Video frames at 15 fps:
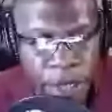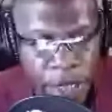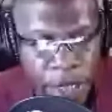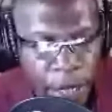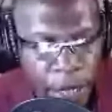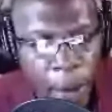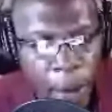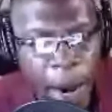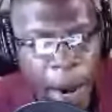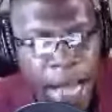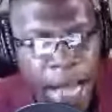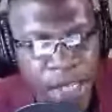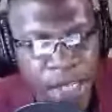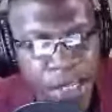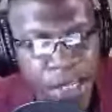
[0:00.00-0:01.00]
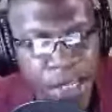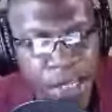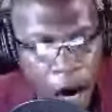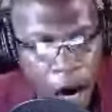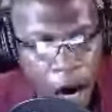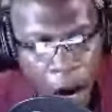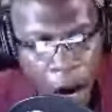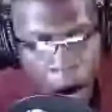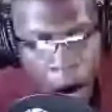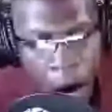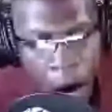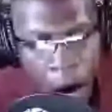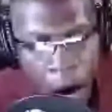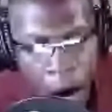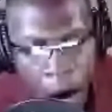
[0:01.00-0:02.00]
in our minds, this is our party.
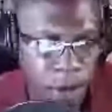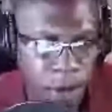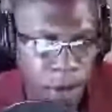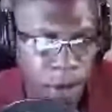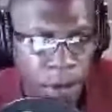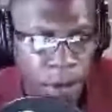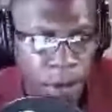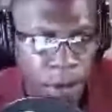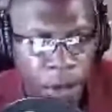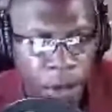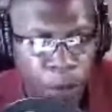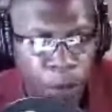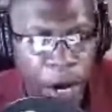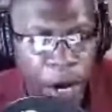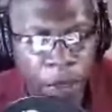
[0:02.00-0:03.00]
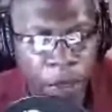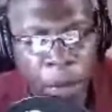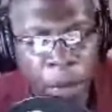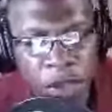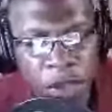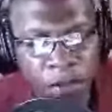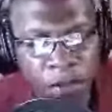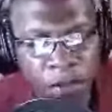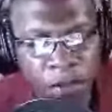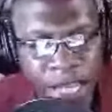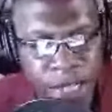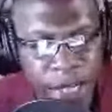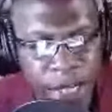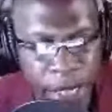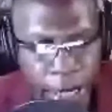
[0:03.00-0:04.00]
We are the most
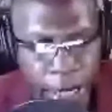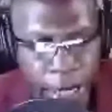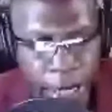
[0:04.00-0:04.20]
invested in it.